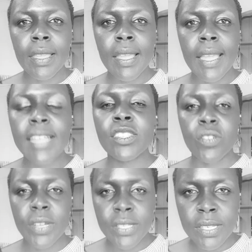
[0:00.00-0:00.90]
as
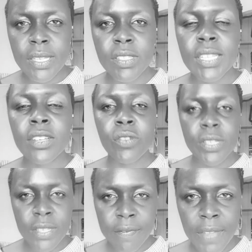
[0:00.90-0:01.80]
Christians in
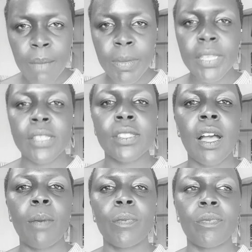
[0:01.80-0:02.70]
Christian families,
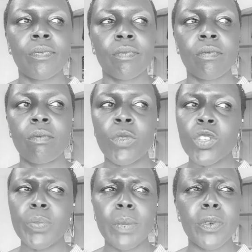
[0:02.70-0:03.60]

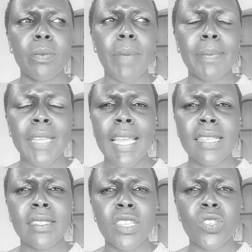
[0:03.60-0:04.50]
most people
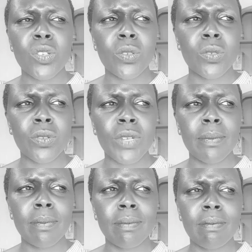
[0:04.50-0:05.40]
baptize their
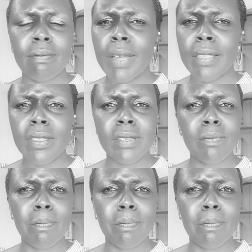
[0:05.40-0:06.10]
children by the